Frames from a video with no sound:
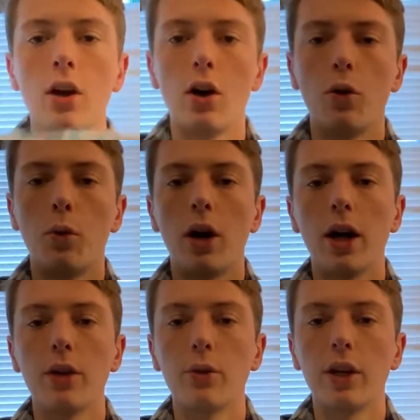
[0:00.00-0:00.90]
a
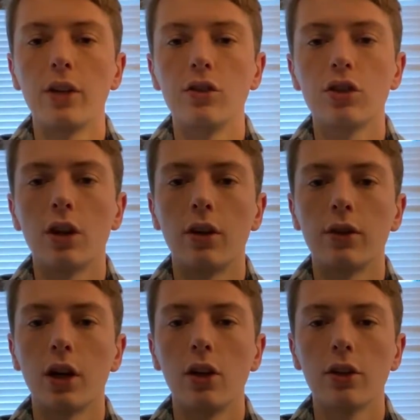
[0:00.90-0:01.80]
wide range of
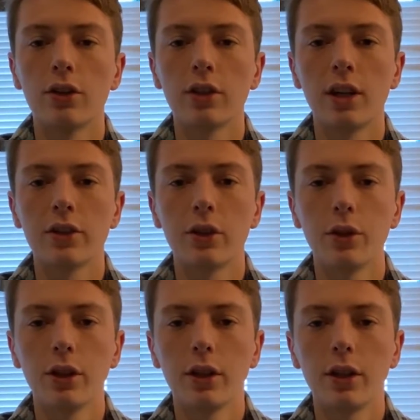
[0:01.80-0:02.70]
colors it has
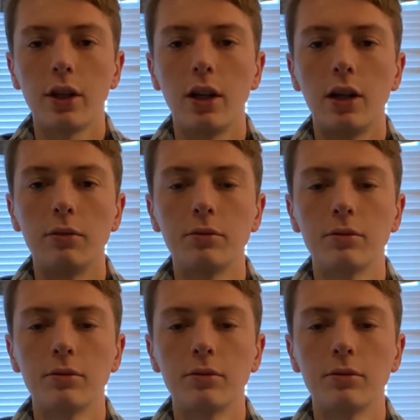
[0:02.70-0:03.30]
going on.